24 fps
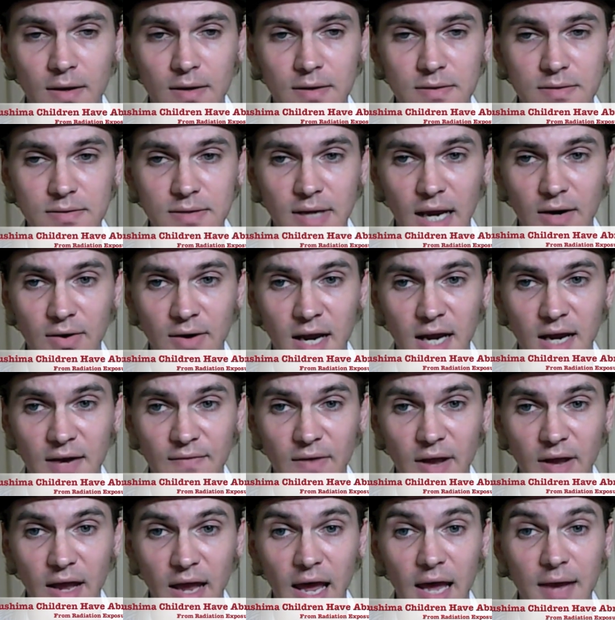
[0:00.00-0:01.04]
now
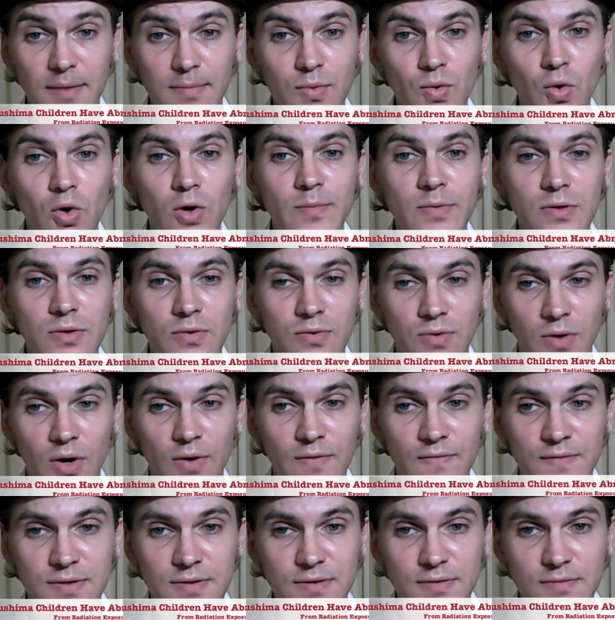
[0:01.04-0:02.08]
have abnormal
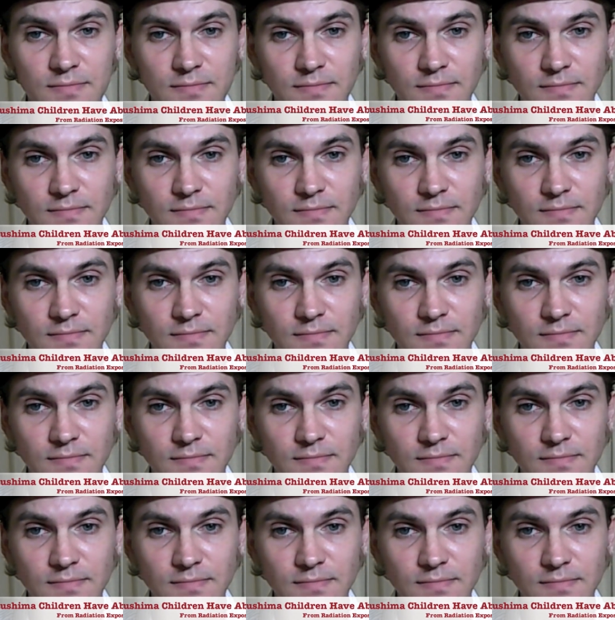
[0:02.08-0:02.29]
growths